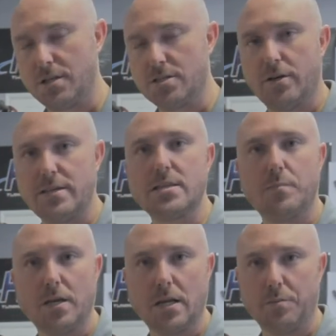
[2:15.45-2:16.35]
So he sent
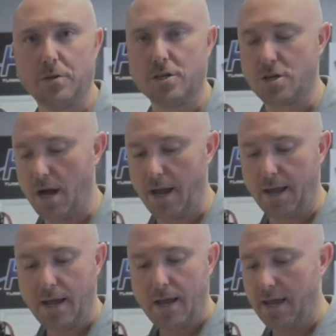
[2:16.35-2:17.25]
me a couple to try
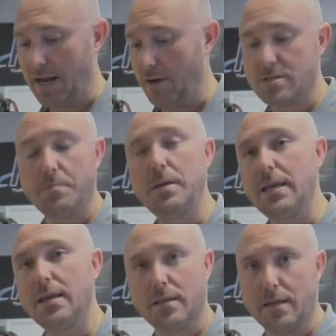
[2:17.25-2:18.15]
and I was
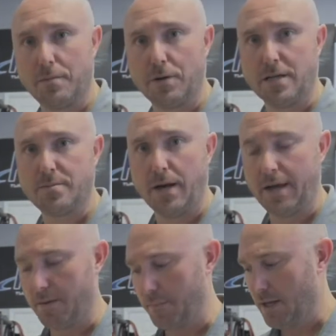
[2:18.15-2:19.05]
immediately impressed by
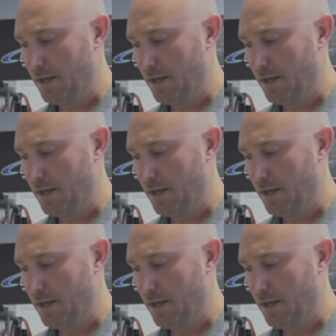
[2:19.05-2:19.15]
them.